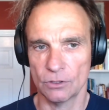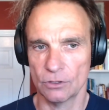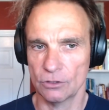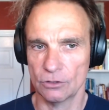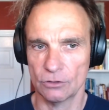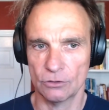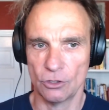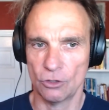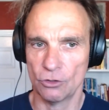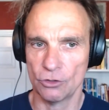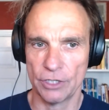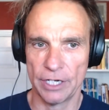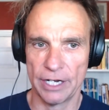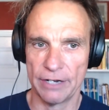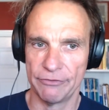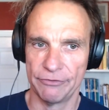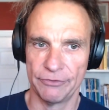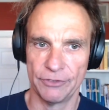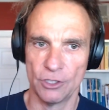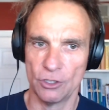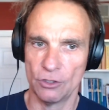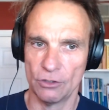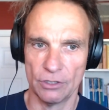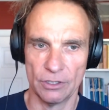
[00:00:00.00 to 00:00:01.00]
don't have,
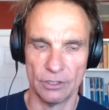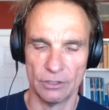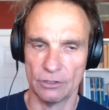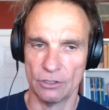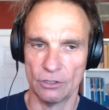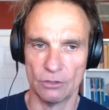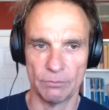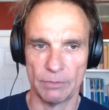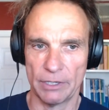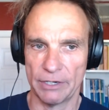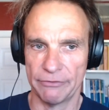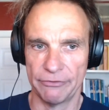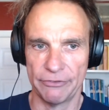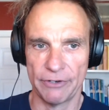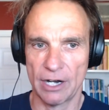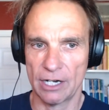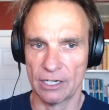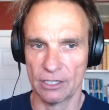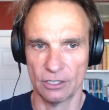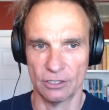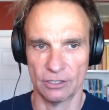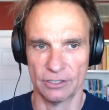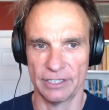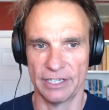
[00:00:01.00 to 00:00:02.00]
not by far,
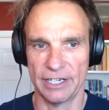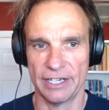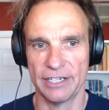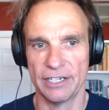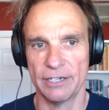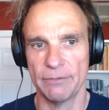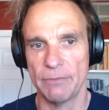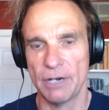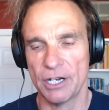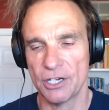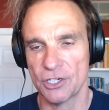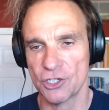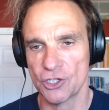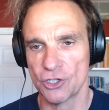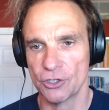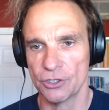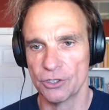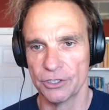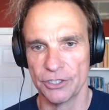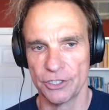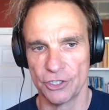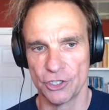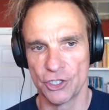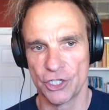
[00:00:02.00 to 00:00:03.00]
not any
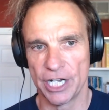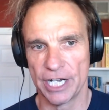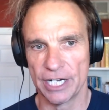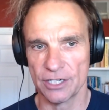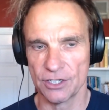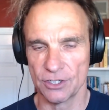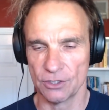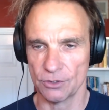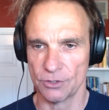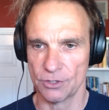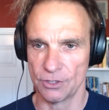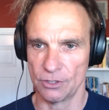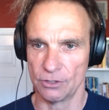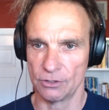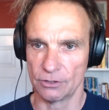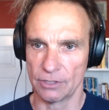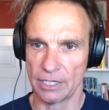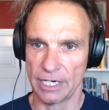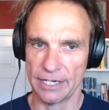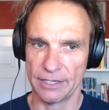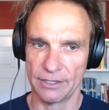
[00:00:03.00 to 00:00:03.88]
majority shares or so, right?